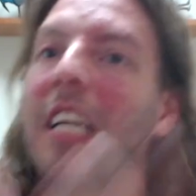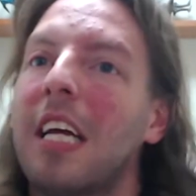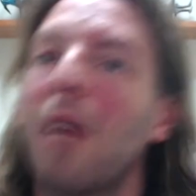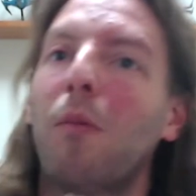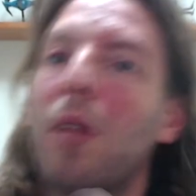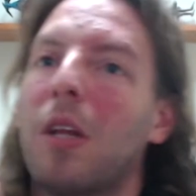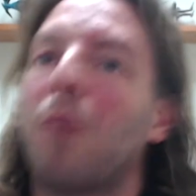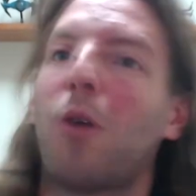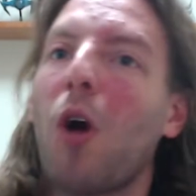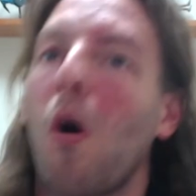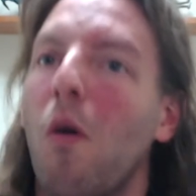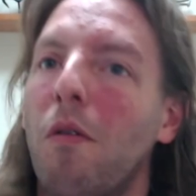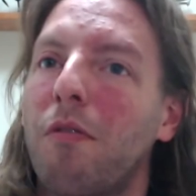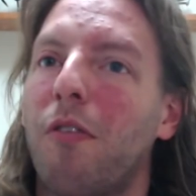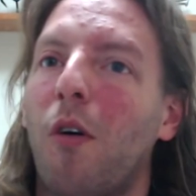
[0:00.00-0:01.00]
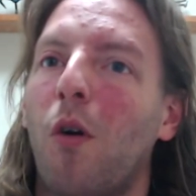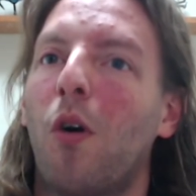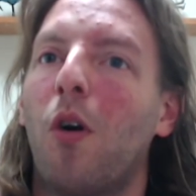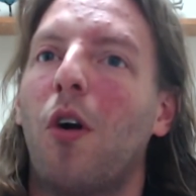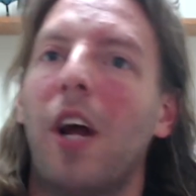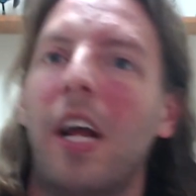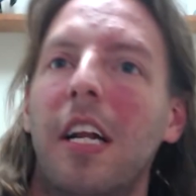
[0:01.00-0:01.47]
get what they were going
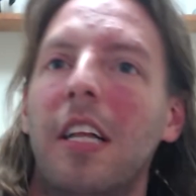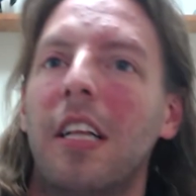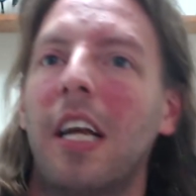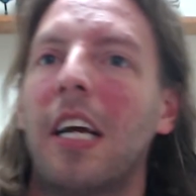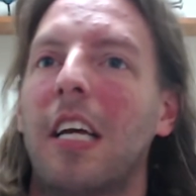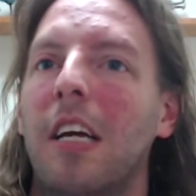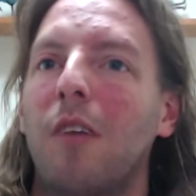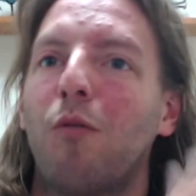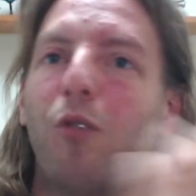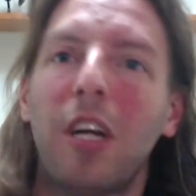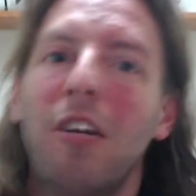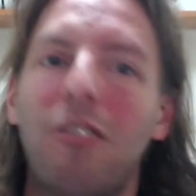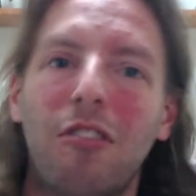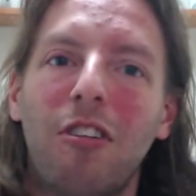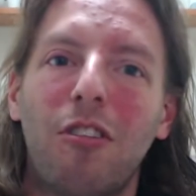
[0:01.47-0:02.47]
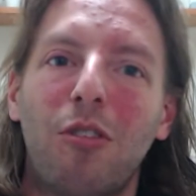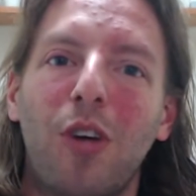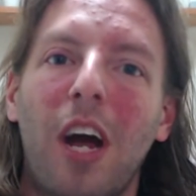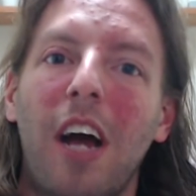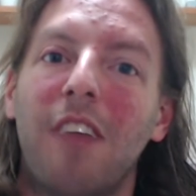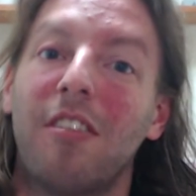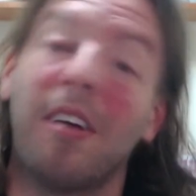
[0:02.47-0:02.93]
for? And like, read Jujutsu
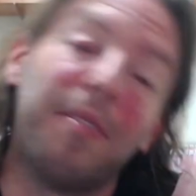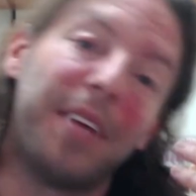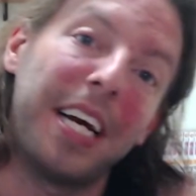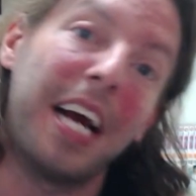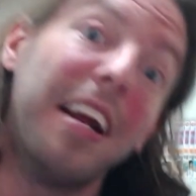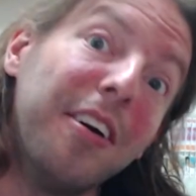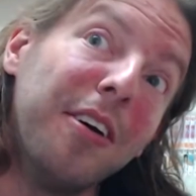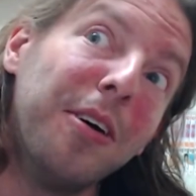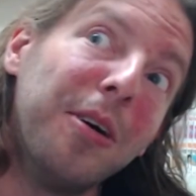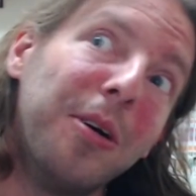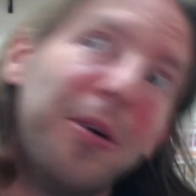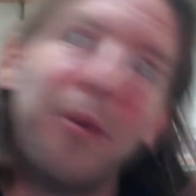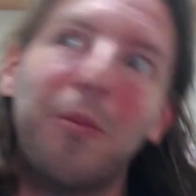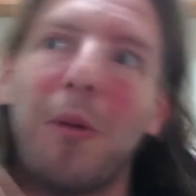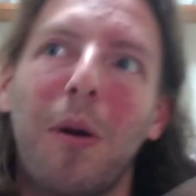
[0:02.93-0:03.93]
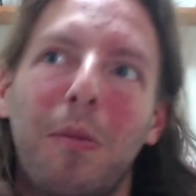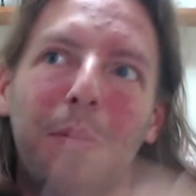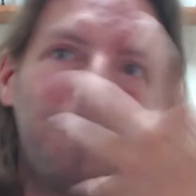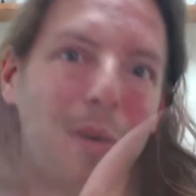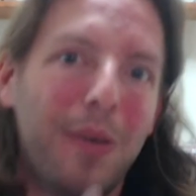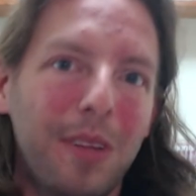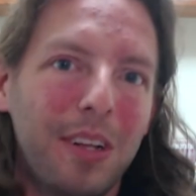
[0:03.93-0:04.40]
Kaisen. I'm like, I do, but
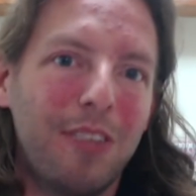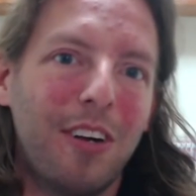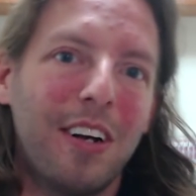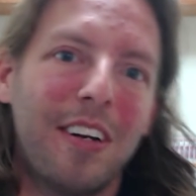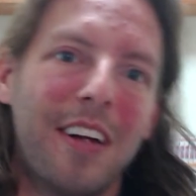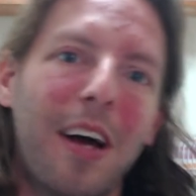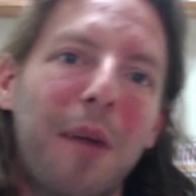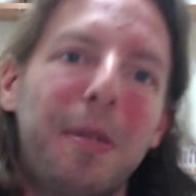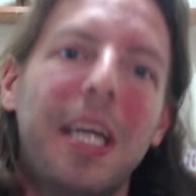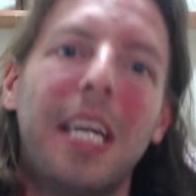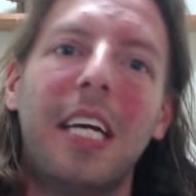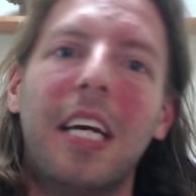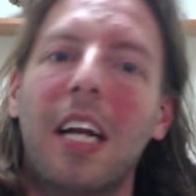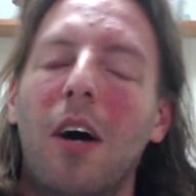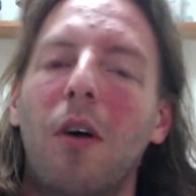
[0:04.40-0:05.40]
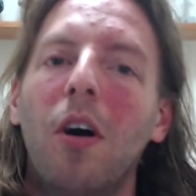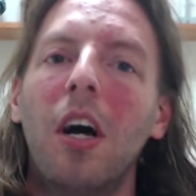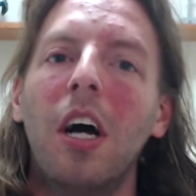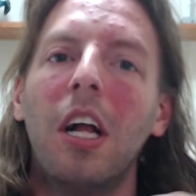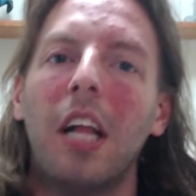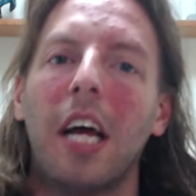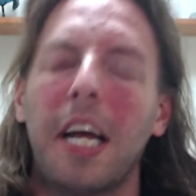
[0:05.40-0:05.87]
what are they trying to tell me? You know,
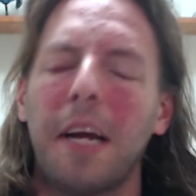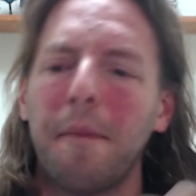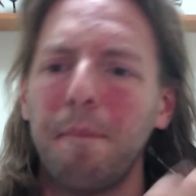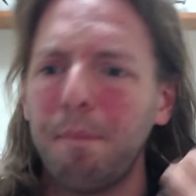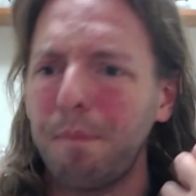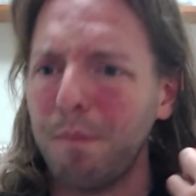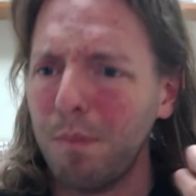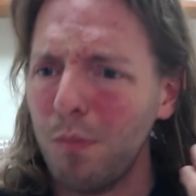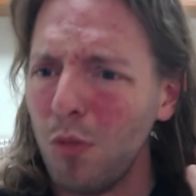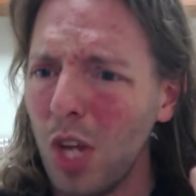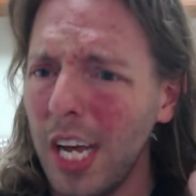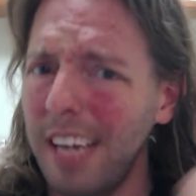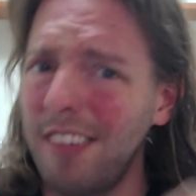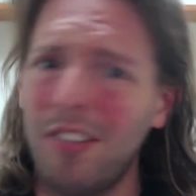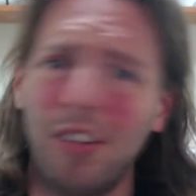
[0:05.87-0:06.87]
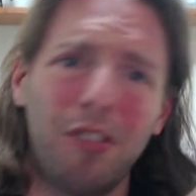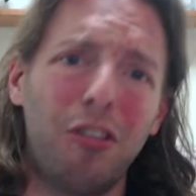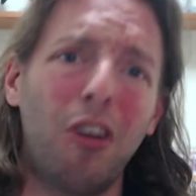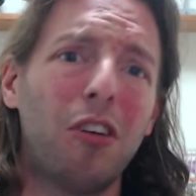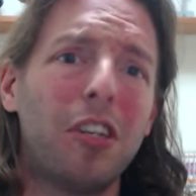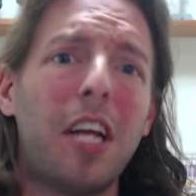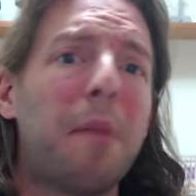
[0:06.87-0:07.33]
like, is it a
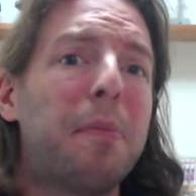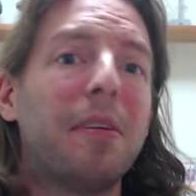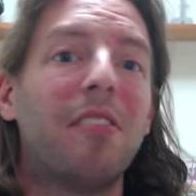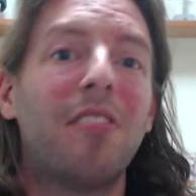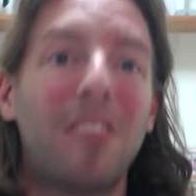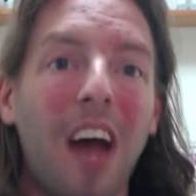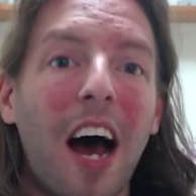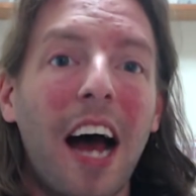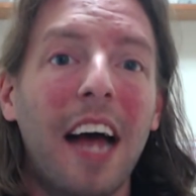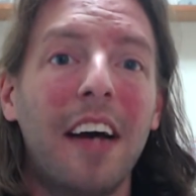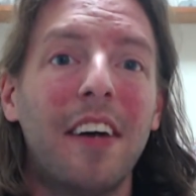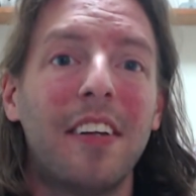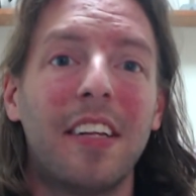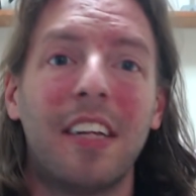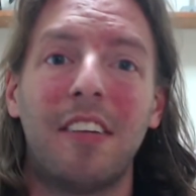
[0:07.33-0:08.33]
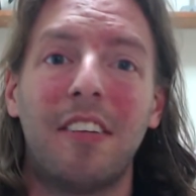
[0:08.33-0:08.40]
certain type of style